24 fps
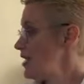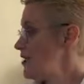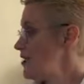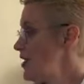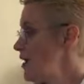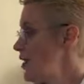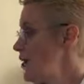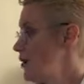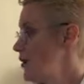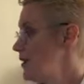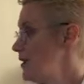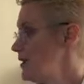
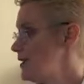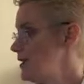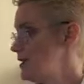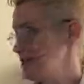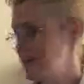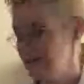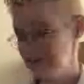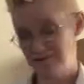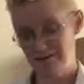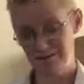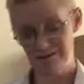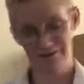So,
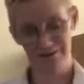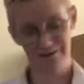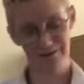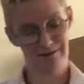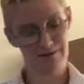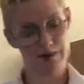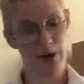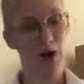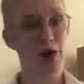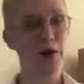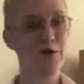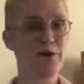
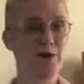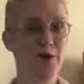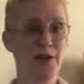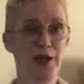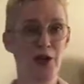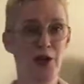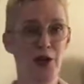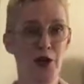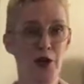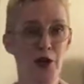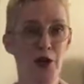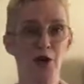
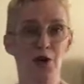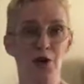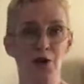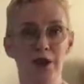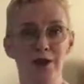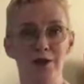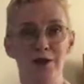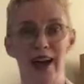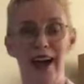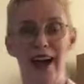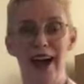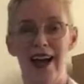hopefully you will
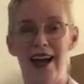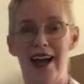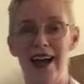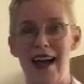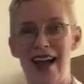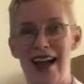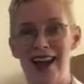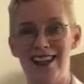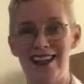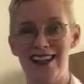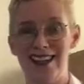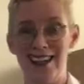have had
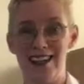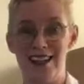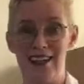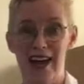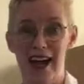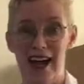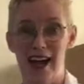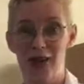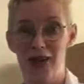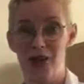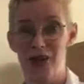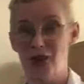access
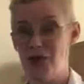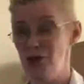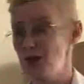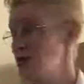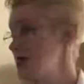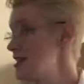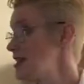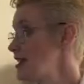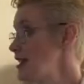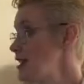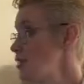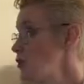now to
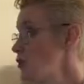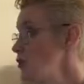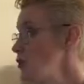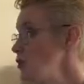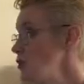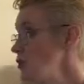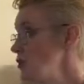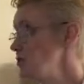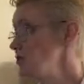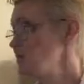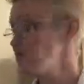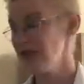this little
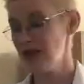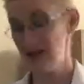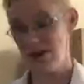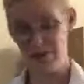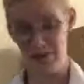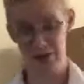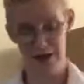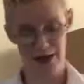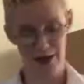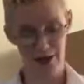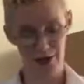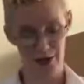book,
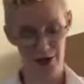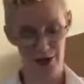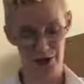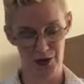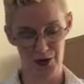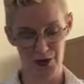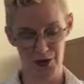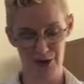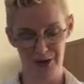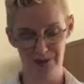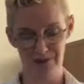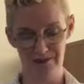Being
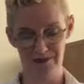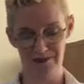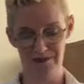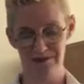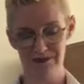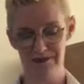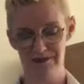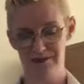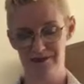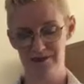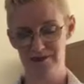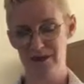Christian.
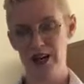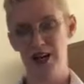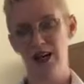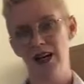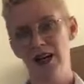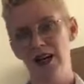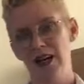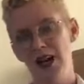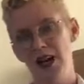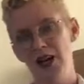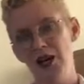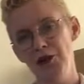
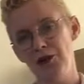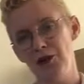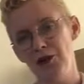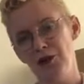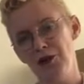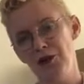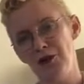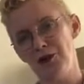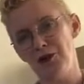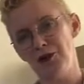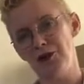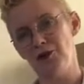
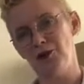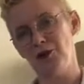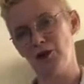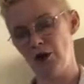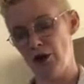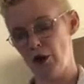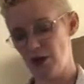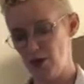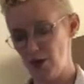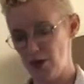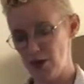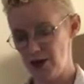Archbishop
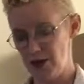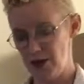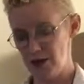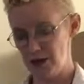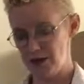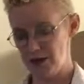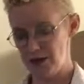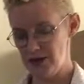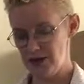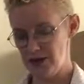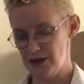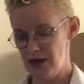Rowan
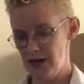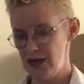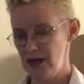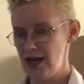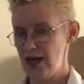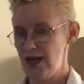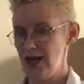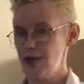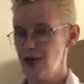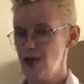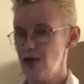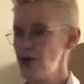Williams
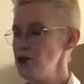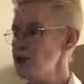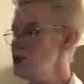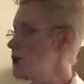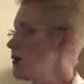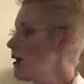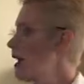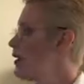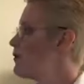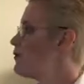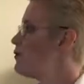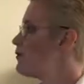talks
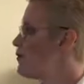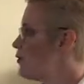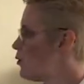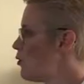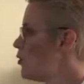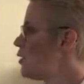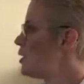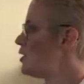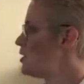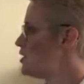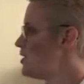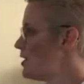about
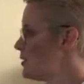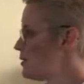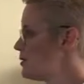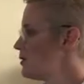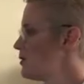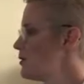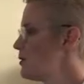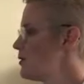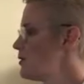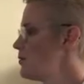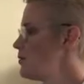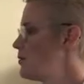four
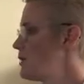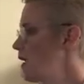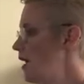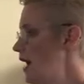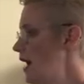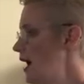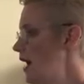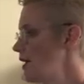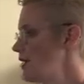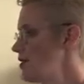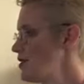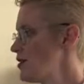different
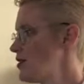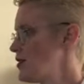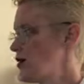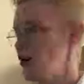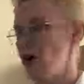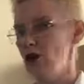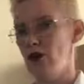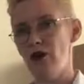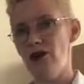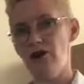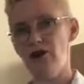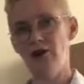parts
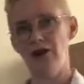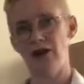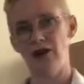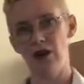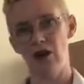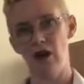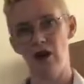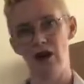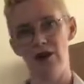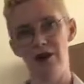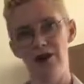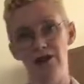of the
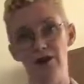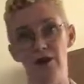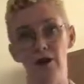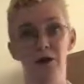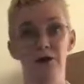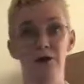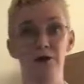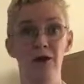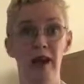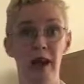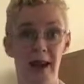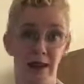life
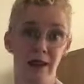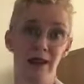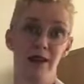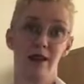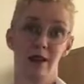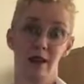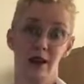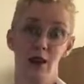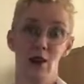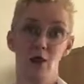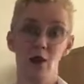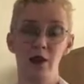of
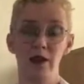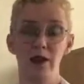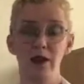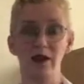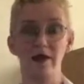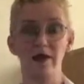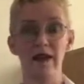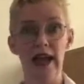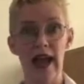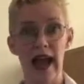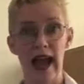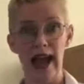faith
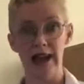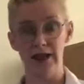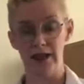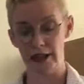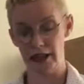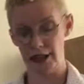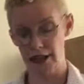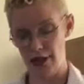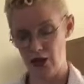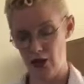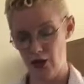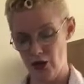within the
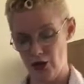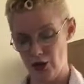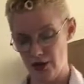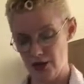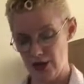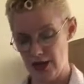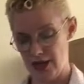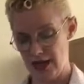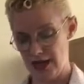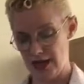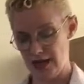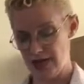Anglican
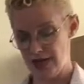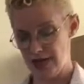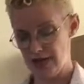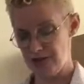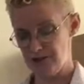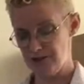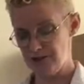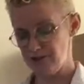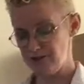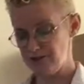context.